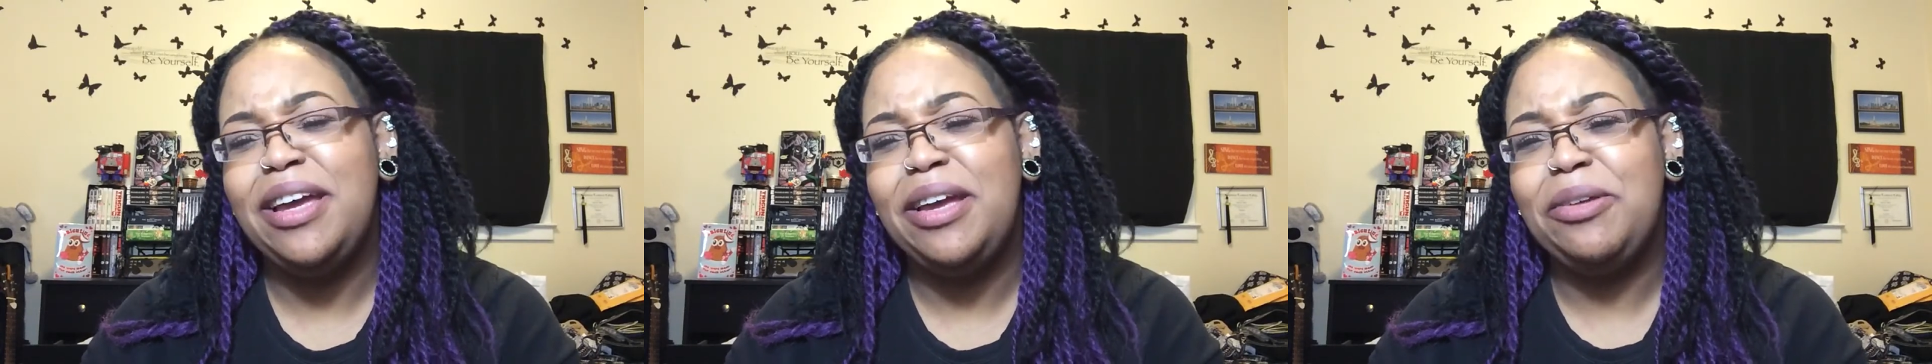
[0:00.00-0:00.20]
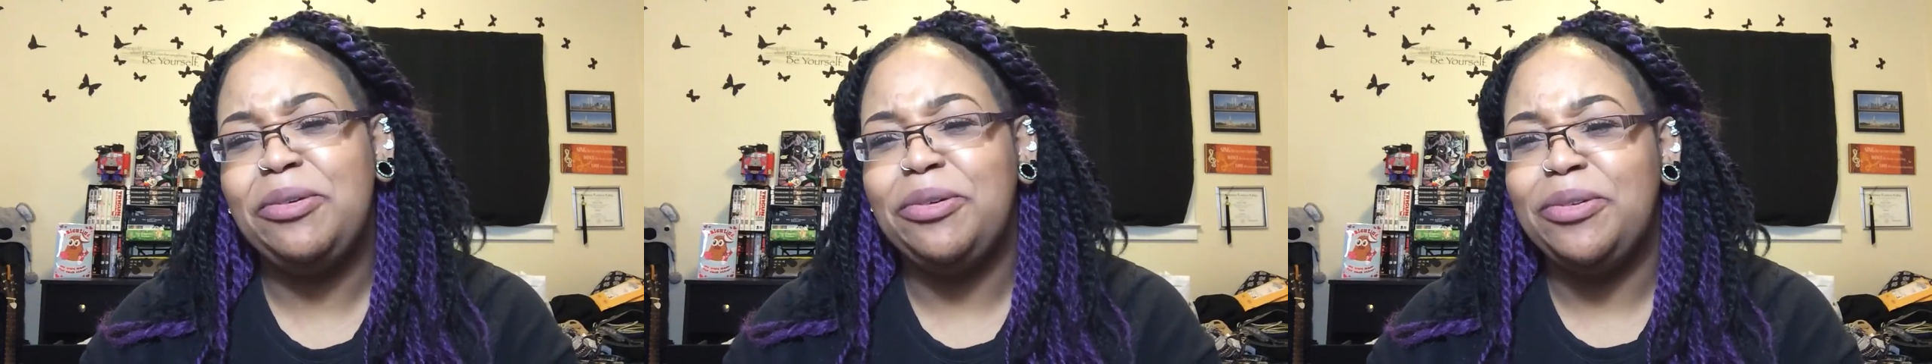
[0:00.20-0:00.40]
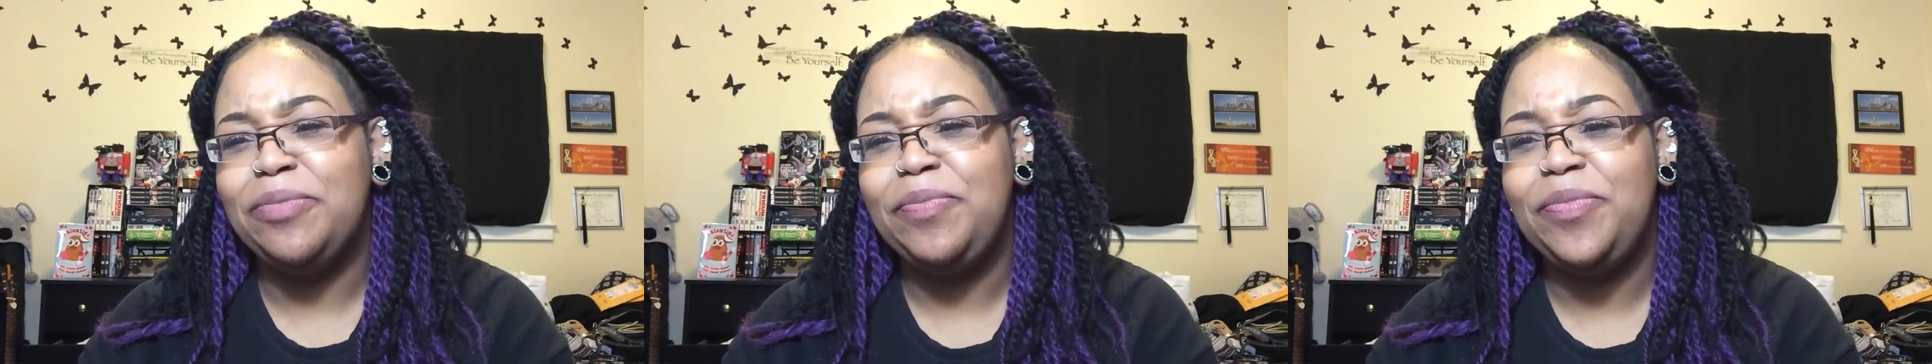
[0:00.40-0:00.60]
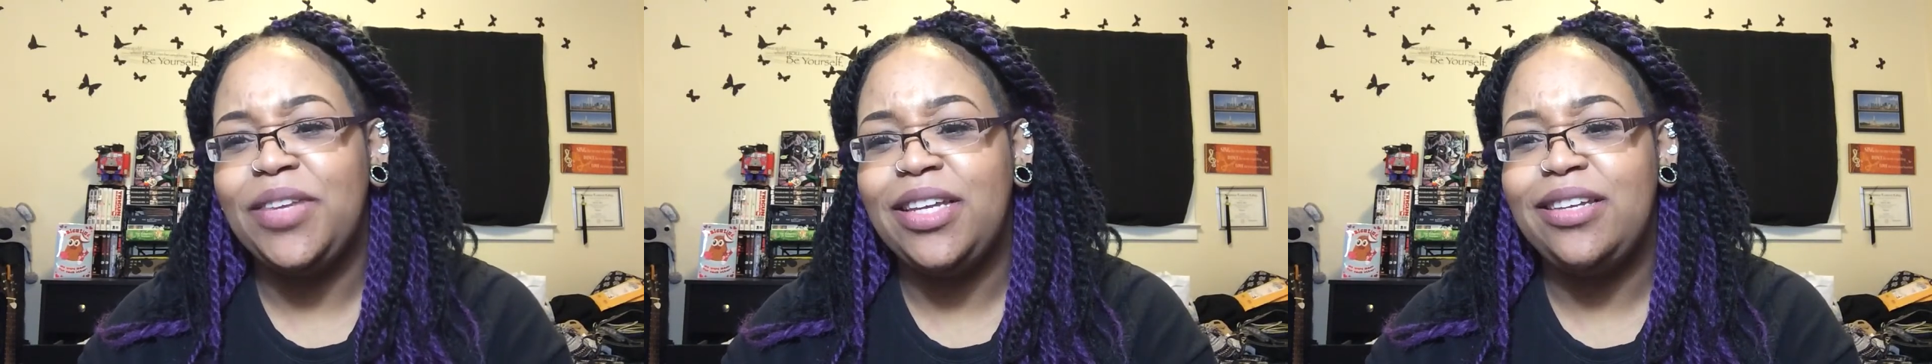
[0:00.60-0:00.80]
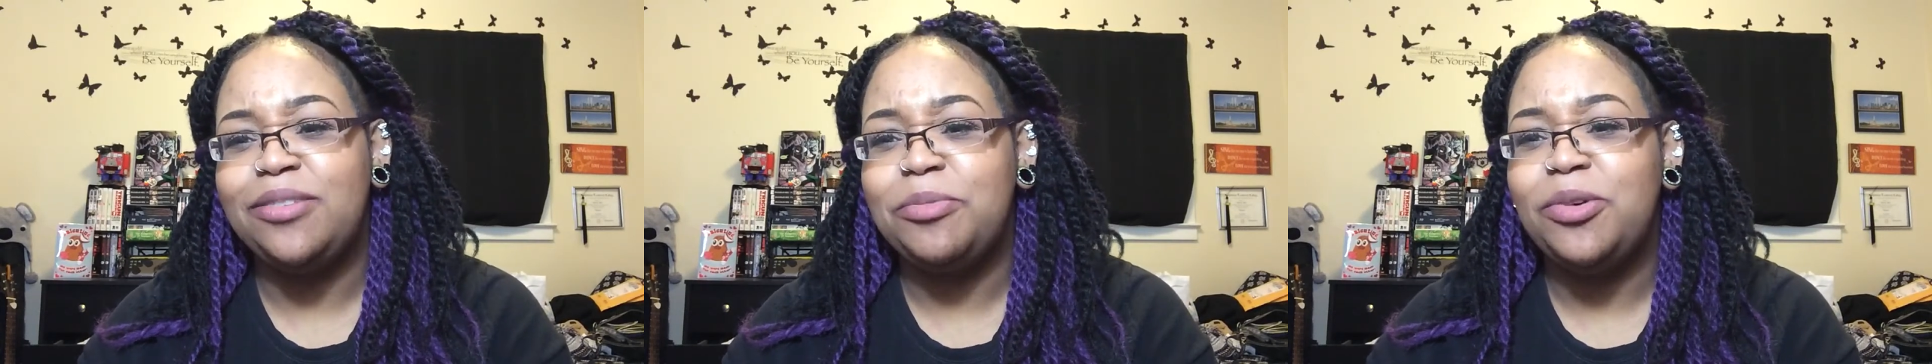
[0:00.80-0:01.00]
idol.
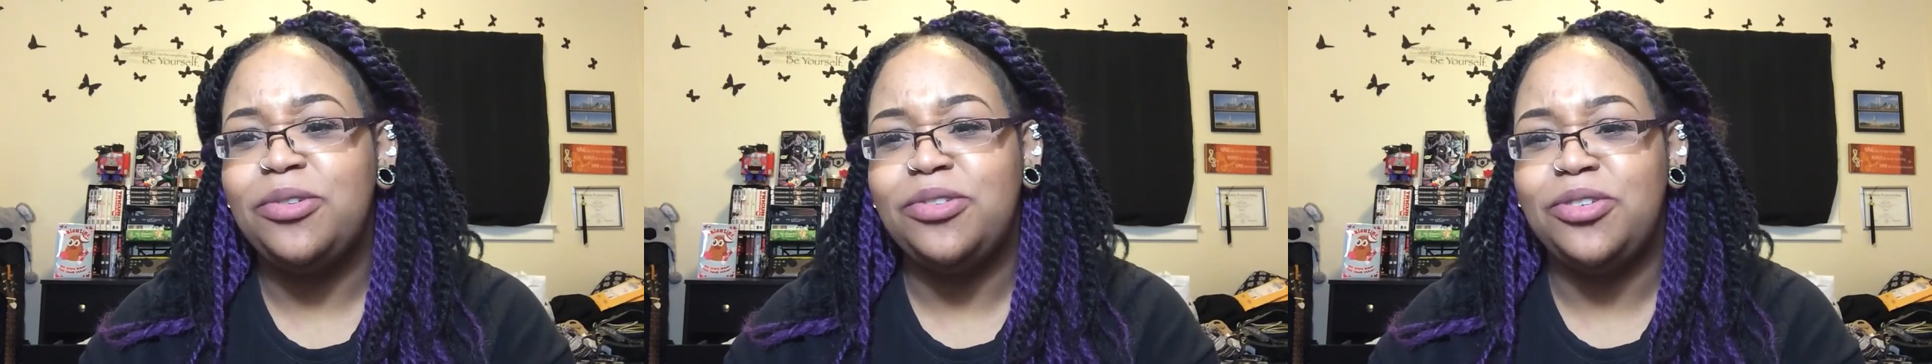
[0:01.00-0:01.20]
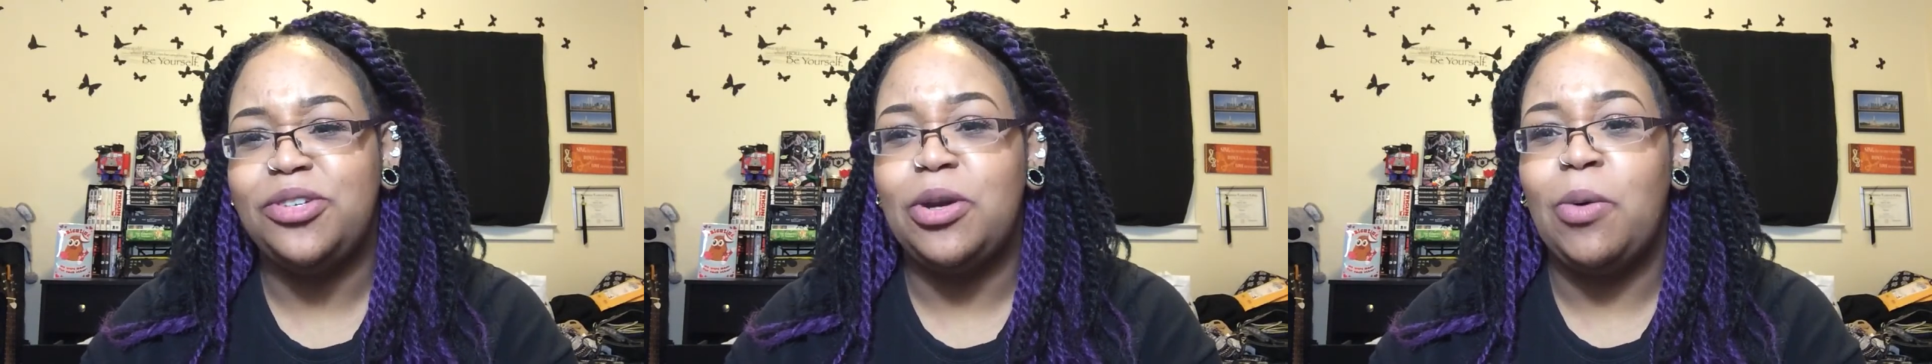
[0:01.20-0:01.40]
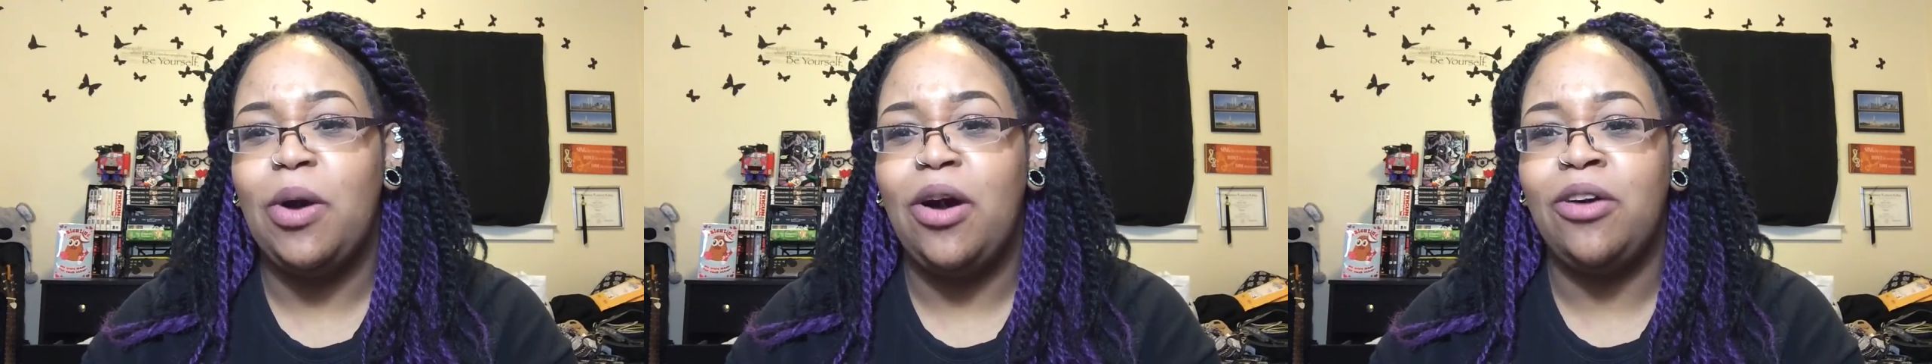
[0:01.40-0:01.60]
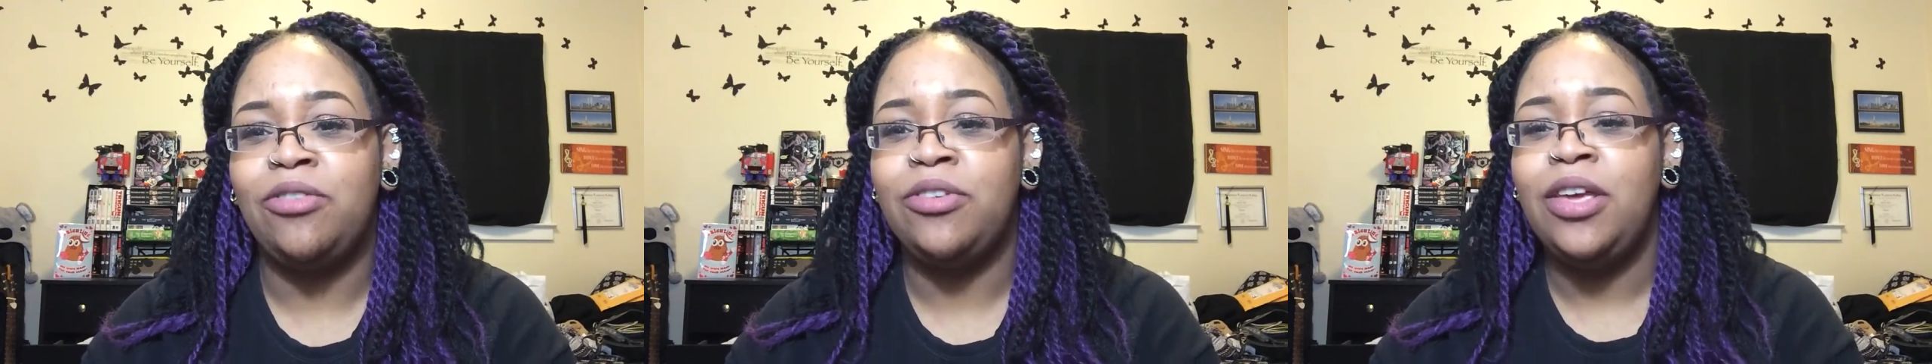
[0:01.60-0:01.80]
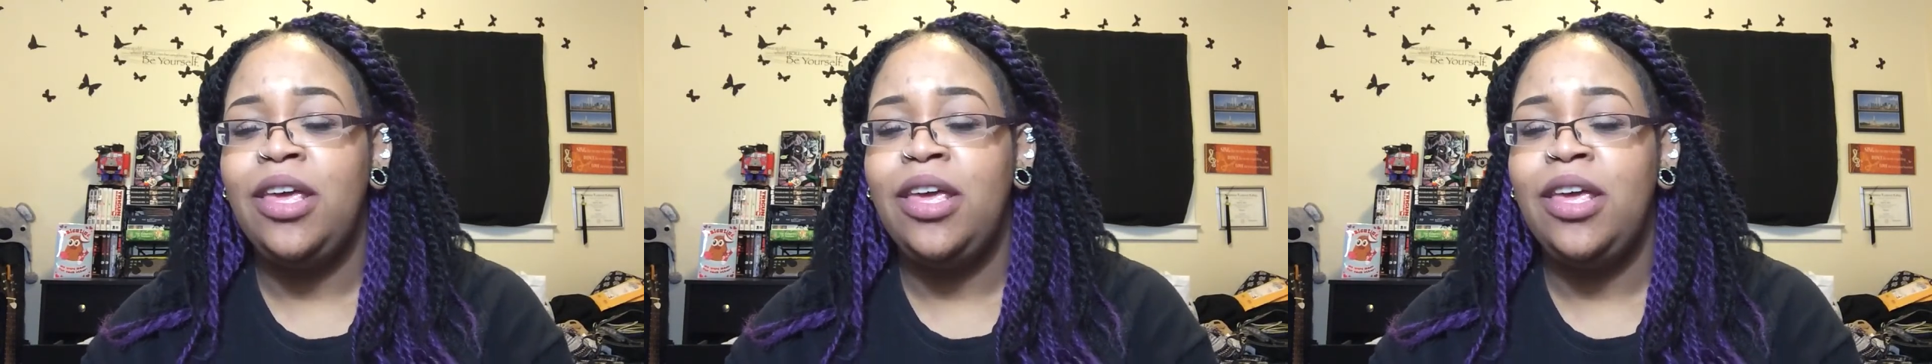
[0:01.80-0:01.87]
He's supposed to show off.